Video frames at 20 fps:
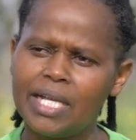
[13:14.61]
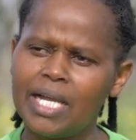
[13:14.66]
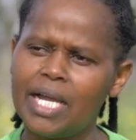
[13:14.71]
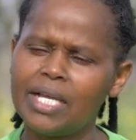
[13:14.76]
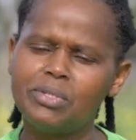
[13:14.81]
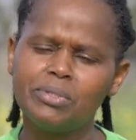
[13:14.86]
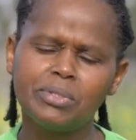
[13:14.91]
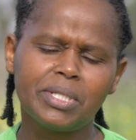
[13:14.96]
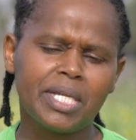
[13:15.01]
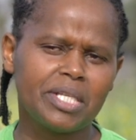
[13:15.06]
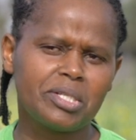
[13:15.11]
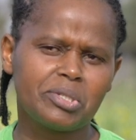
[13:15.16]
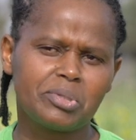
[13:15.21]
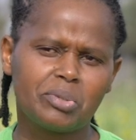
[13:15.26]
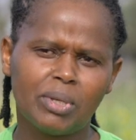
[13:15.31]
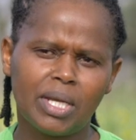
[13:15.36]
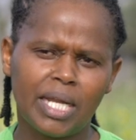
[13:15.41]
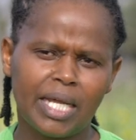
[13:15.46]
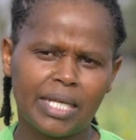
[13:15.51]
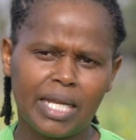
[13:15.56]
and you get
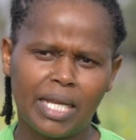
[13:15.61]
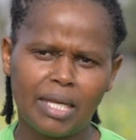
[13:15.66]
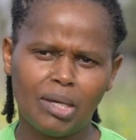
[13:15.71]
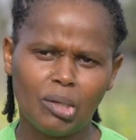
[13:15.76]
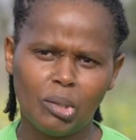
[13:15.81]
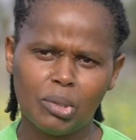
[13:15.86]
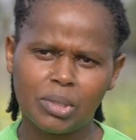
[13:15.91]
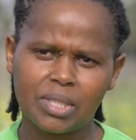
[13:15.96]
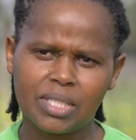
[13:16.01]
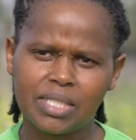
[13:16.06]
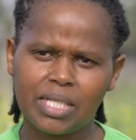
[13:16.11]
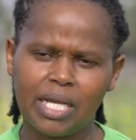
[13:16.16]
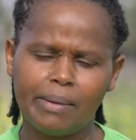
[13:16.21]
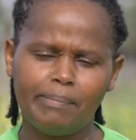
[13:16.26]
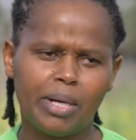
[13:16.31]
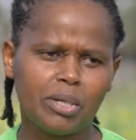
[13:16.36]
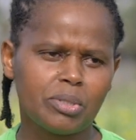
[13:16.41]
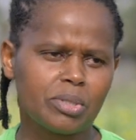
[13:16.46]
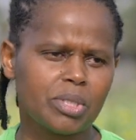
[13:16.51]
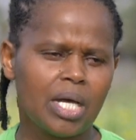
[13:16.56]
to learn a lot
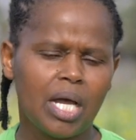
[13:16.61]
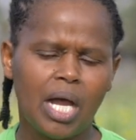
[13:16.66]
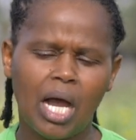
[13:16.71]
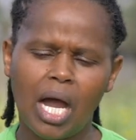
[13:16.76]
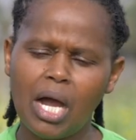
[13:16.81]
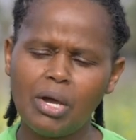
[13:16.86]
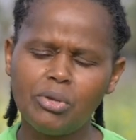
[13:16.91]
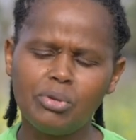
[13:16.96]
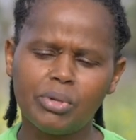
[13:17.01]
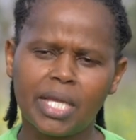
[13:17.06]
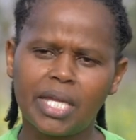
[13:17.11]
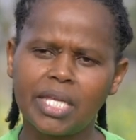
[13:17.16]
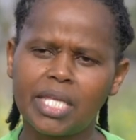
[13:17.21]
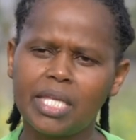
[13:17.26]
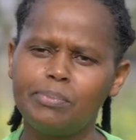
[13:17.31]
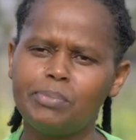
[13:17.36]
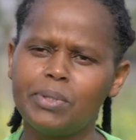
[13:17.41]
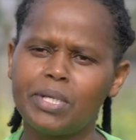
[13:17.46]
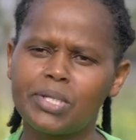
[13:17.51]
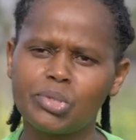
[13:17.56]
about how you can
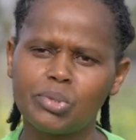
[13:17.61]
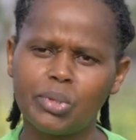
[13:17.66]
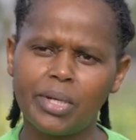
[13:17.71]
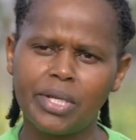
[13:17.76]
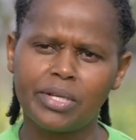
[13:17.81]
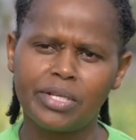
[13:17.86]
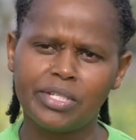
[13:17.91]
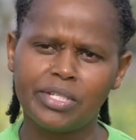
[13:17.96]
keep your soil